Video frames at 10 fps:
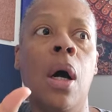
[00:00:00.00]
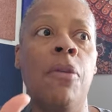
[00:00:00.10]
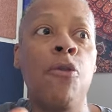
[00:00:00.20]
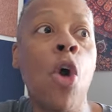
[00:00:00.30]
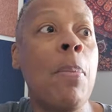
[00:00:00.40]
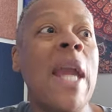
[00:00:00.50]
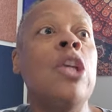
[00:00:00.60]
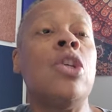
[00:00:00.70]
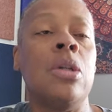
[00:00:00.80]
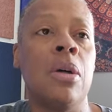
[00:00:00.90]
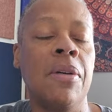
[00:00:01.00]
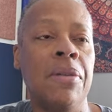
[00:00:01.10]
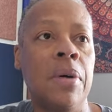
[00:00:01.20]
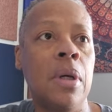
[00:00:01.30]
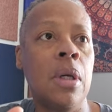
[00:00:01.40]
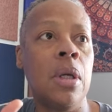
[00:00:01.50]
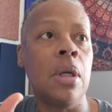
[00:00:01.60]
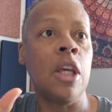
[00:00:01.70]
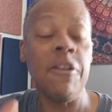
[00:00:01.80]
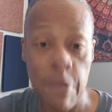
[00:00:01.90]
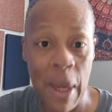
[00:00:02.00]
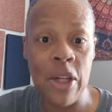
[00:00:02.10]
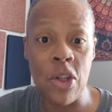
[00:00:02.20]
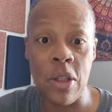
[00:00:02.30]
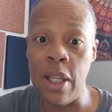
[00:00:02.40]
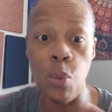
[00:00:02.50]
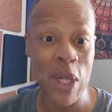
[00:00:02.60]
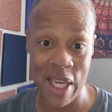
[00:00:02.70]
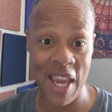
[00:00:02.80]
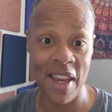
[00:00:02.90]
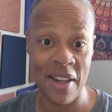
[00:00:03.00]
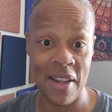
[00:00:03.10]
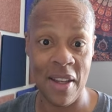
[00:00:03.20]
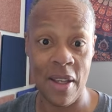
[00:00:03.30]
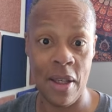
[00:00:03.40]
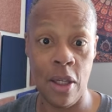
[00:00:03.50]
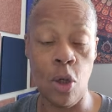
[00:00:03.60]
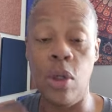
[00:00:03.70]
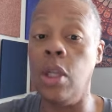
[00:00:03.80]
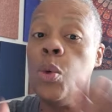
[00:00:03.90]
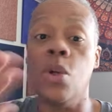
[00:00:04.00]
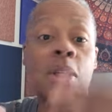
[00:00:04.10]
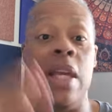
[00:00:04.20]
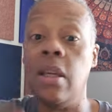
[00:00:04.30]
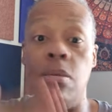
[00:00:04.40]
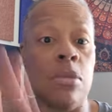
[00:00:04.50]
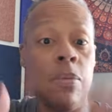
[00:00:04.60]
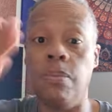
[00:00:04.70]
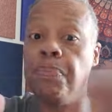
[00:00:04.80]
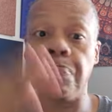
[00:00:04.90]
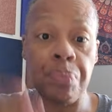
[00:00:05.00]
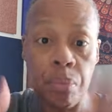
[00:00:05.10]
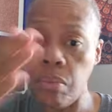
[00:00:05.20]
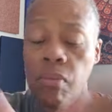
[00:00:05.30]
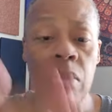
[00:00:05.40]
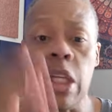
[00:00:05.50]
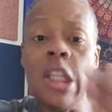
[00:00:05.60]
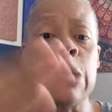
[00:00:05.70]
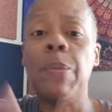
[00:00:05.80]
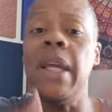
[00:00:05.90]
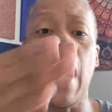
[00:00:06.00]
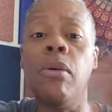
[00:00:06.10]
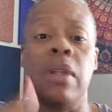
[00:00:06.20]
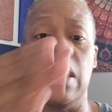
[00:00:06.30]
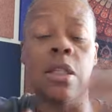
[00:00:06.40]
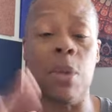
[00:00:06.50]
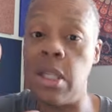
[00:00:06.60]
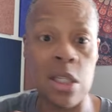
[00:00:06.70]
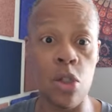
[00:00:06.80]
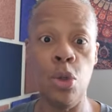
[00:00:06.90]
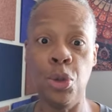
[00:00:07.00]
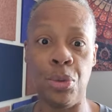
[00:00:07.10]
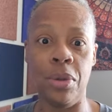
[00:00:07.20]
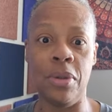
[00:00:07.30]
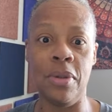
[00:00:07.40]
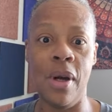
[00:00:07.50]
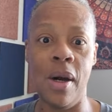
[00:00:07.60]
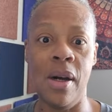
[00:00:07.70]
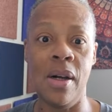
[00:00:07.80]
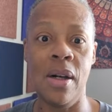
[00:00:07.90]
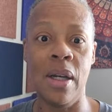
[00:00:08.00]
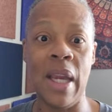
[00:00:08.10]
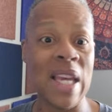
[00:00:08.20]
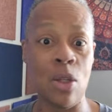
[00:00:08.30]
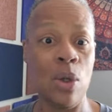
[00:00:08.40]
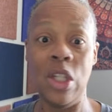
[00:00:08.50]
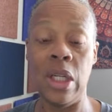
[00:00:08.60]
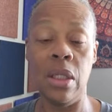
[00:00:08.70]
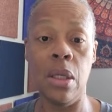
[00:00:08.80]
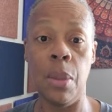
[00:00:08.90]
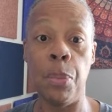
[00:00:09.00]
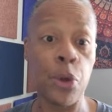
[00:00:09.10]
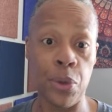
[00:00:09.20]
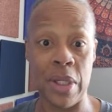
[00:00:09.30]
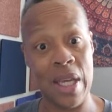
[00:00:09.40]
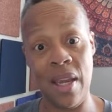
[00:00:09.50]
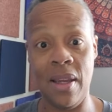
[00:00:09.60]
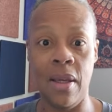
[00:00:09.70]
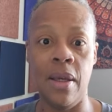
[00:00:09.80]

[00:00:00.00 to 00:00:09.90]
formation of information than we can. You know, in other words, it can spin out things because it's neutral. It has no agenda per se,